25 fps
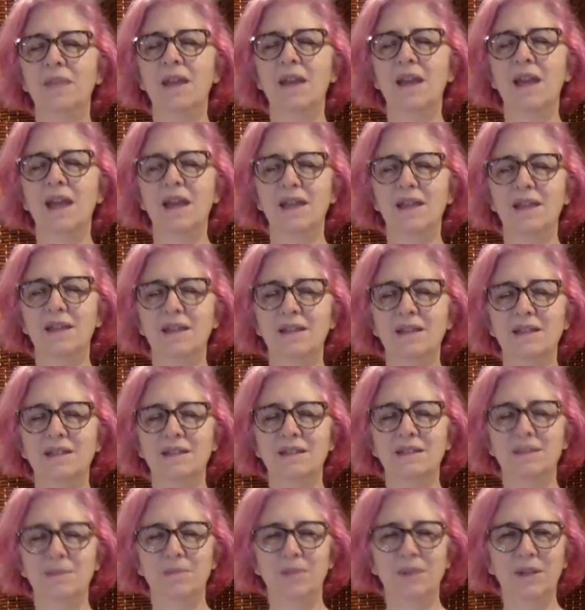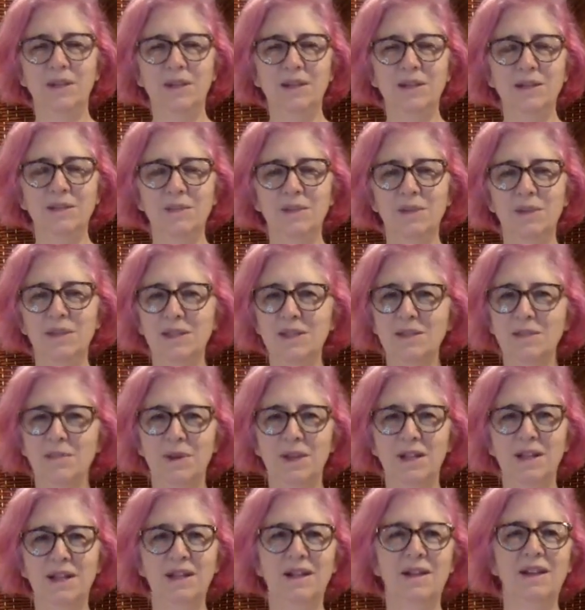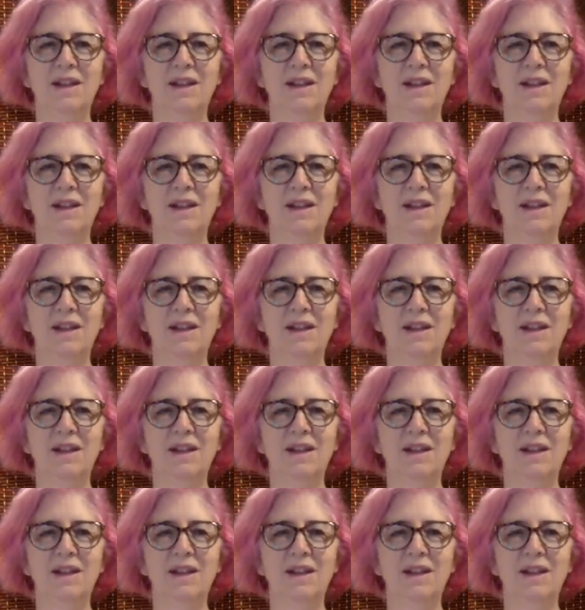and then spin it, spin it, spin it.